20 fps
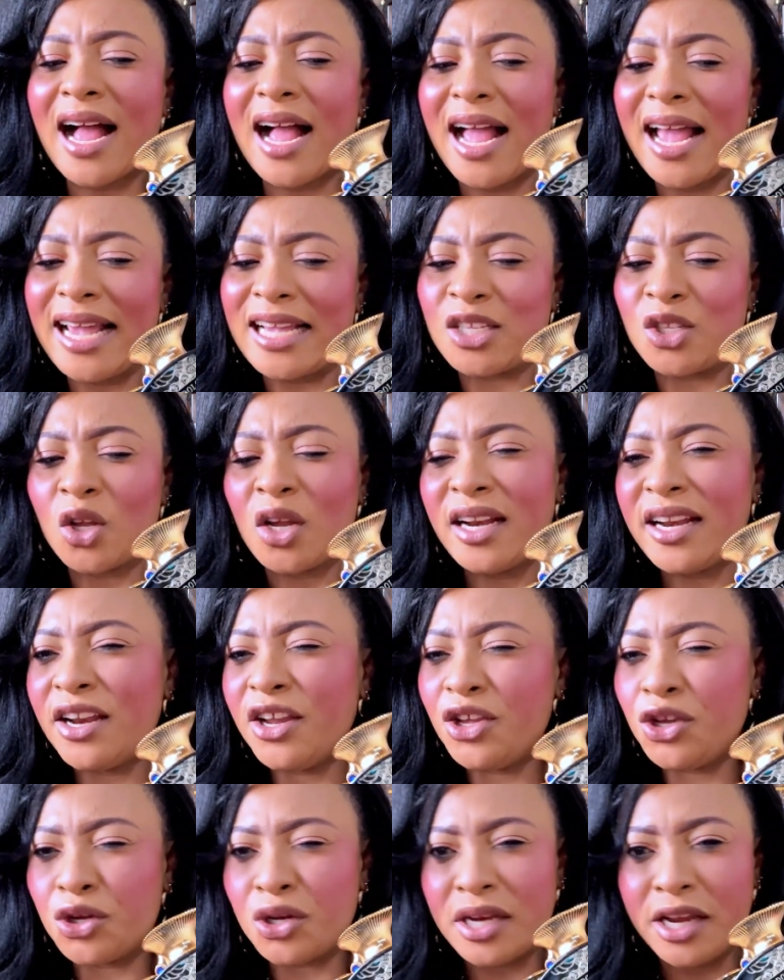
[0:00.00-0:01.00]
it's not
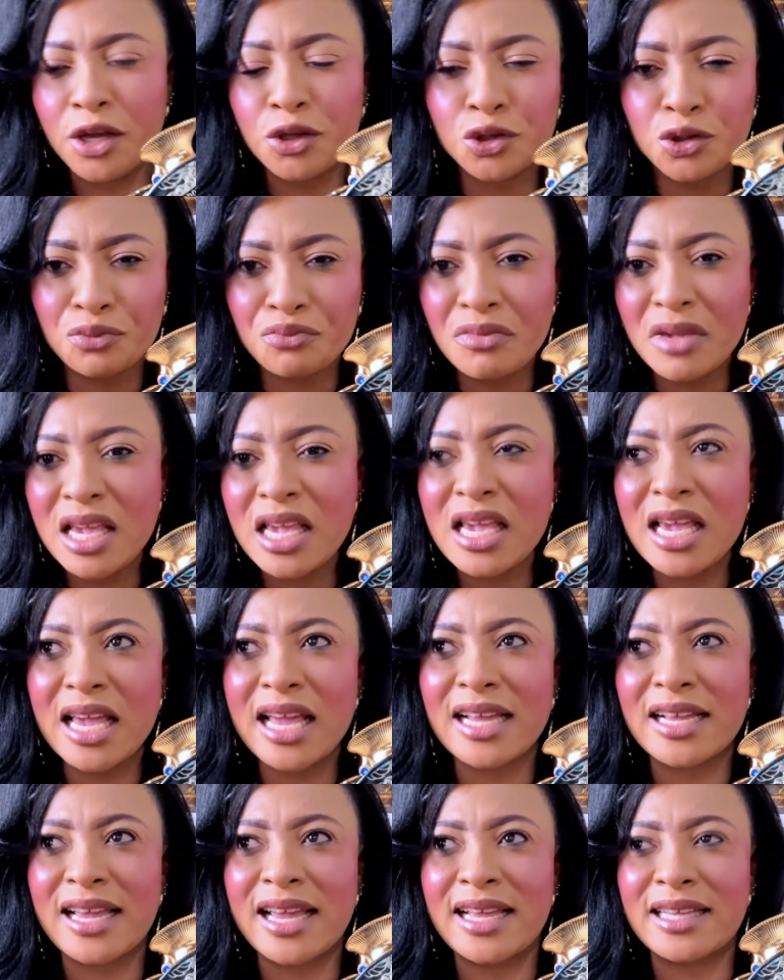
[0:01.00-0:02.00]
unique to me.
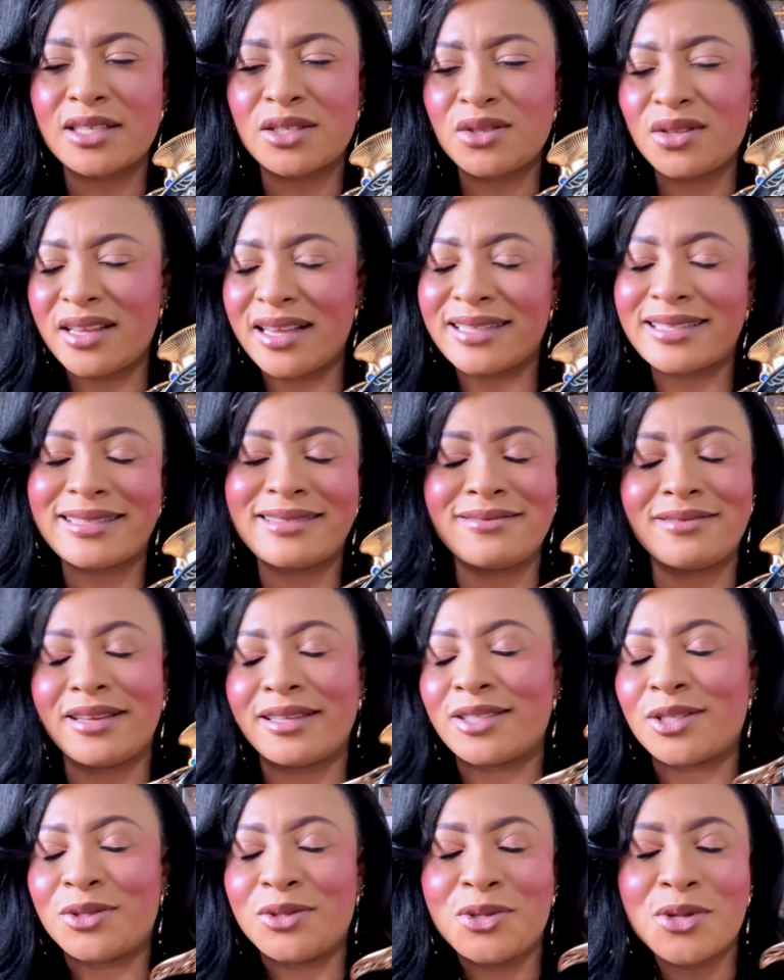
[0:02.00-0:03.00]

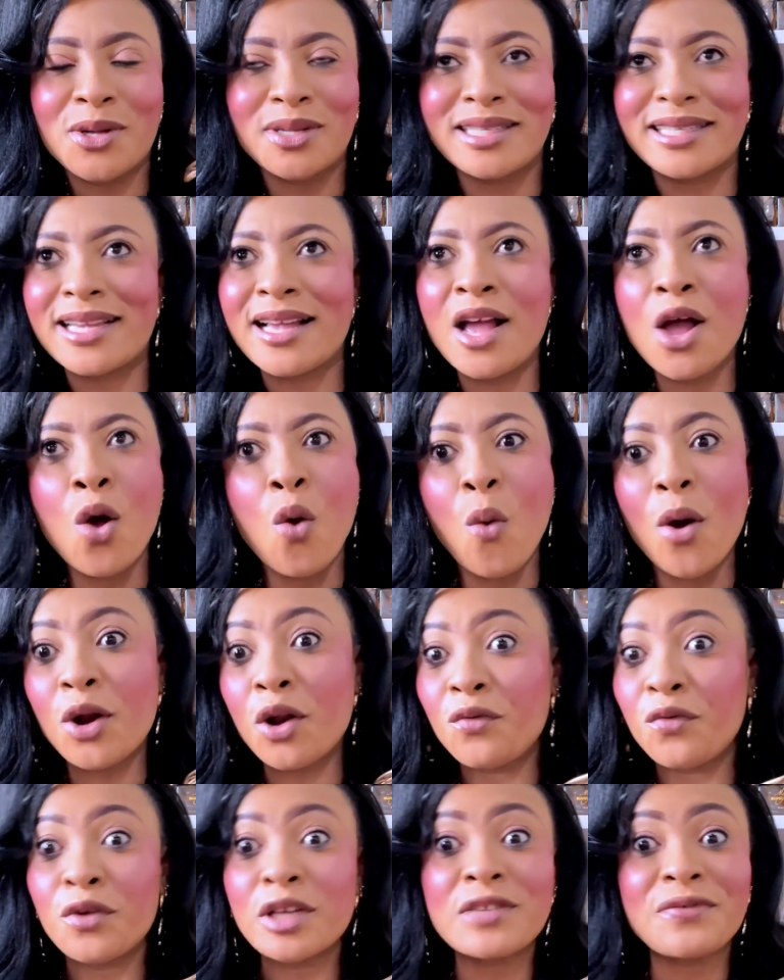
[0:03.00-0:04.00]
It's not one
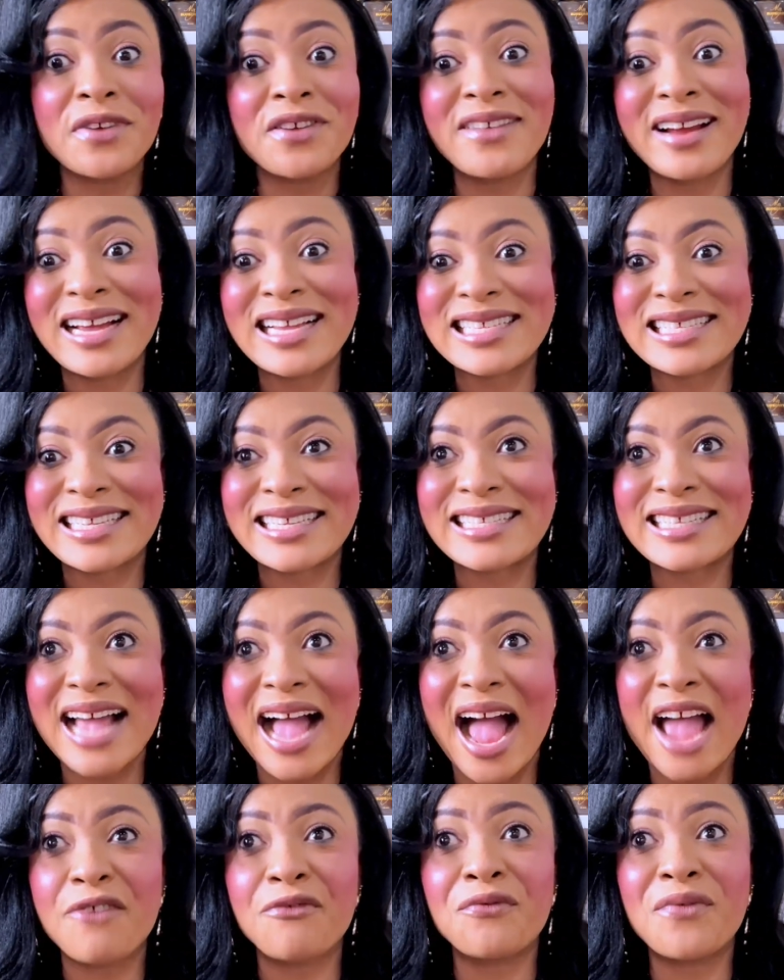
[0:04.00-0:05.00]
of those fragrances
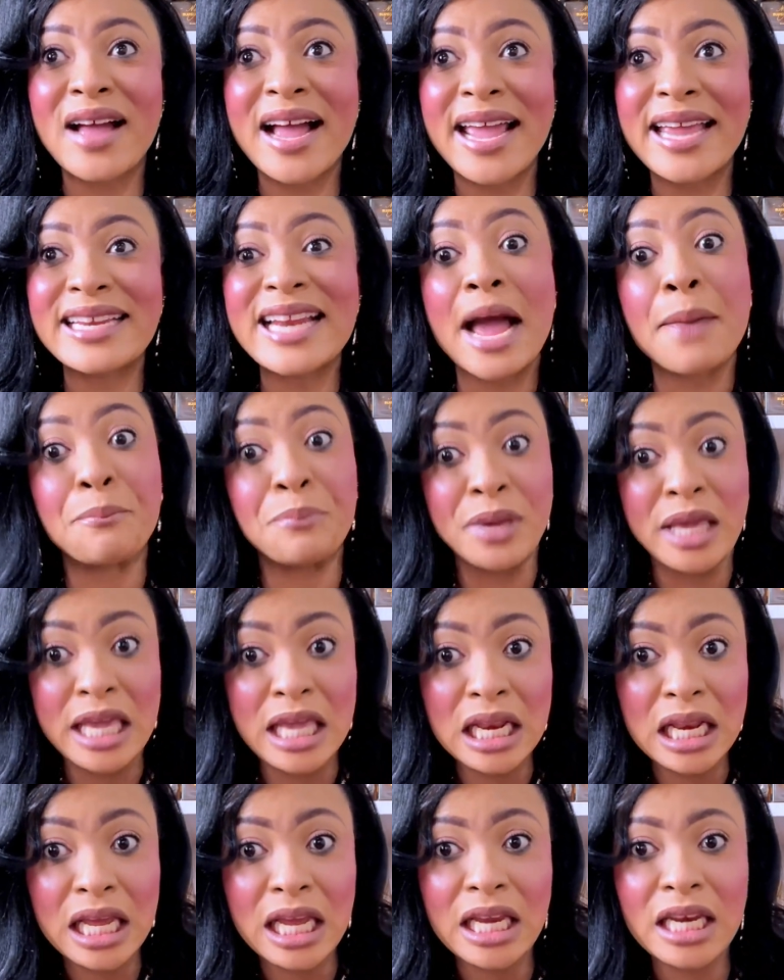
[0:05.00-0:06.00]
I find
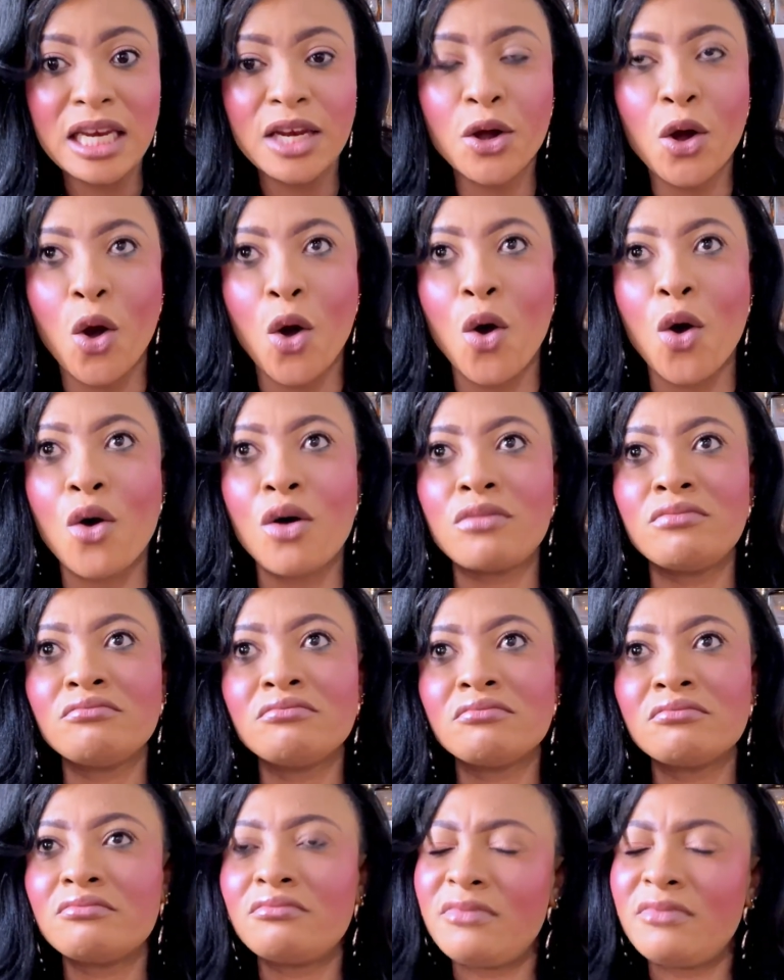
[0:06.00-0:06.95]
appealing or.